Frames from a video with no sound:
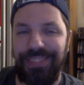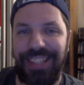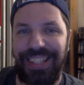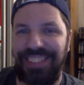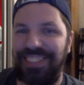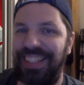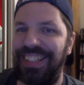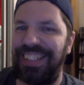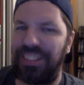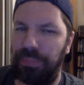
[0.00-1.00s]
Like I said,
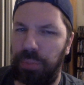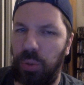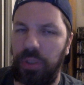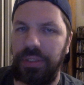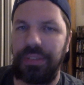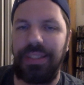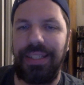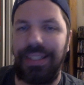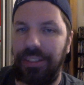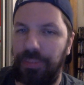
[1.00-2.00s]
it's important,
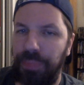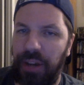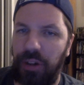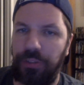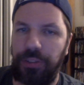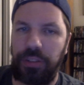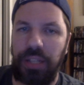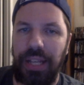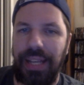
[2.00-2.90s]
it's powerful,